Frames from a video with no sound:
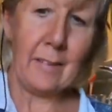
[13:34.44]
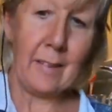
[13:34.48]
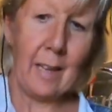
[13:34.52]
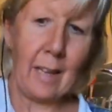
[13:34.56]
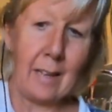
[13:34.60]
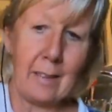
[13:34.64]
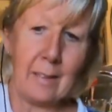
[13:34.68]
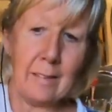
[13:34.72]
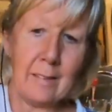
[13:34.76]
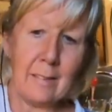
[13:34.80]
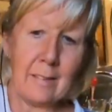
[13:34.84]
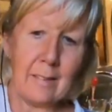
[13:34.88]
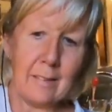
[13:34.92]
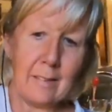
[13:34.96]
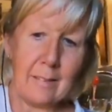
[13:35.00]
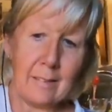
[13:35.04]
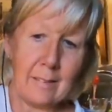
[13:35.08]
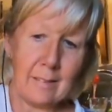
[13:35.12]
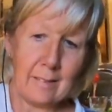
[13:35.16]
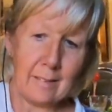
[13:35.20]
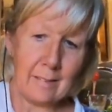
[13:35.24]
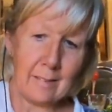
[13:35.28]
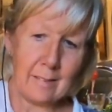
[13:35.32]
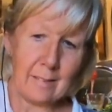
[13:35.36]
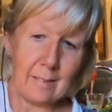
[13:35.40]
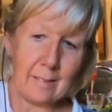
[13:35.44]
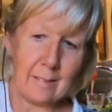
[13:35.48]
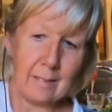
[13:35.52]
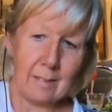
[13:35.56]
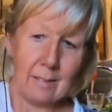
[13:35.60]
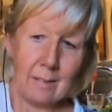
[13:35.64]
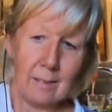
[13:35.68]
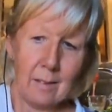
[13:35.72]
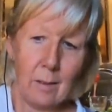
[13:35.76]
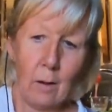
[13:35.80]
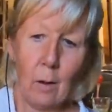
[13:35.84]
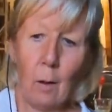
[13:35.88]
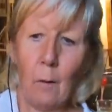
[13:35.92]
salad
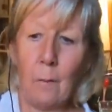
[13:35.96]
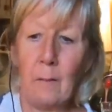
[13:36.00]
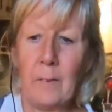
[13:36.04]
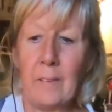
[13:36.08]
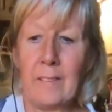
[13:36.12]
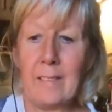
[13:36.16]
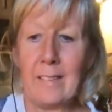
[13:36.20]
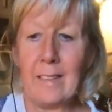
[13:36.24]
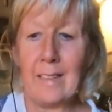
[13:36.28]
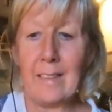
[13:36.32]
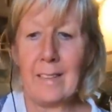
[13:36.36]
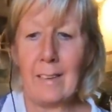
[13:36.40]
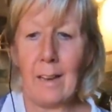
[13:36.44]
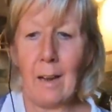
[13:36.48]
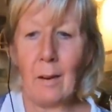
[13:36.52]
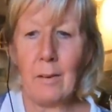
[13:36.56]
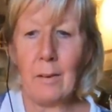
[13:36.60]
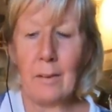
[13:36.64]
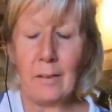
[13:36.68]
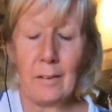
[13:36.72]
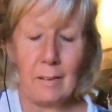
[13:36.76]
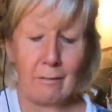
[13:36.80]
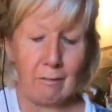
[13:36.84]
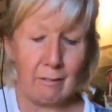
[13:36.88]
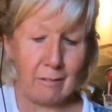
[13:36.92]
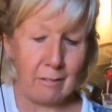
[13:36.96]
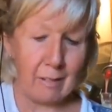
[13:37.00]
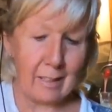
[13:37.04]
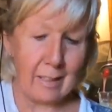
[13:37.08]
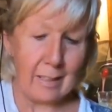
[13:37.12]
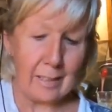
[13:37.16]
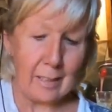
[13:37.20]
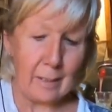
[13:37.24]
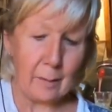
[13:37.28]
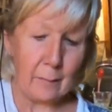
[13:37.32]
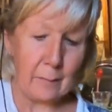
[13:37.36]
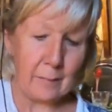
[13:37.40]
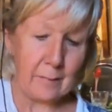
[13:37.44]
Obviously, only the
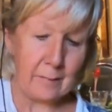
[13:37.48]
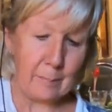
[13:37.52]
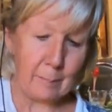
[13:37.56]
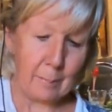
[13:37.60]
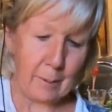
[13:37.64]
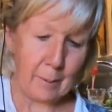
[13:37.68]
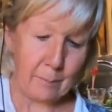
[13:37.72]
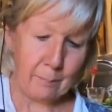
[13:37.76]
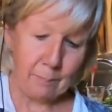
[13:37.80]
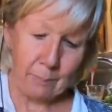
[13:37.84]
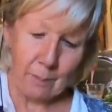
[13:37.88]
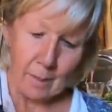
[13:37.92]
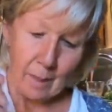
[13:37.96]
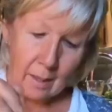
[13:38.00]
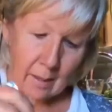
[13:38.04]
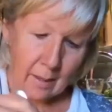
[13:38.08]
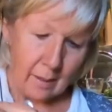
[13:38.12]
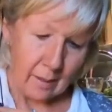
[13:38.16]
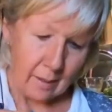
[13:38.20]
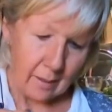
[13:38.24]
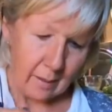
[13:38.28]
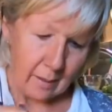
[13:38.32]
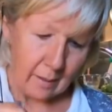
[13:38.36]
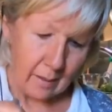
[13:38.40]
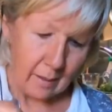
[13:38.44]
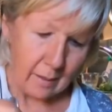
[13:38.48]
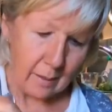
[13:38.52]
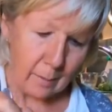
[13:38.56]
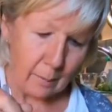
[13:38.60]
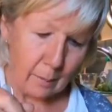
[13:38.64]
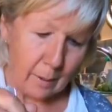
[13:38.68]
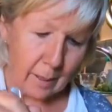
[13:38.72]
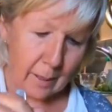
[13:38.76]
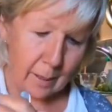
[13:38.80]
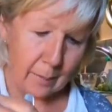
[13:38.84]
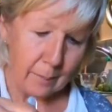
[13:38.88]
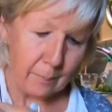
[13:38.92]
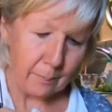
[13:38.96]
leaves, but
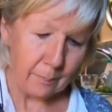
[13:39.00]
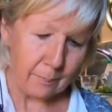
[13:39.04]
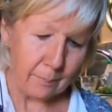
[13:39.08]
anyway.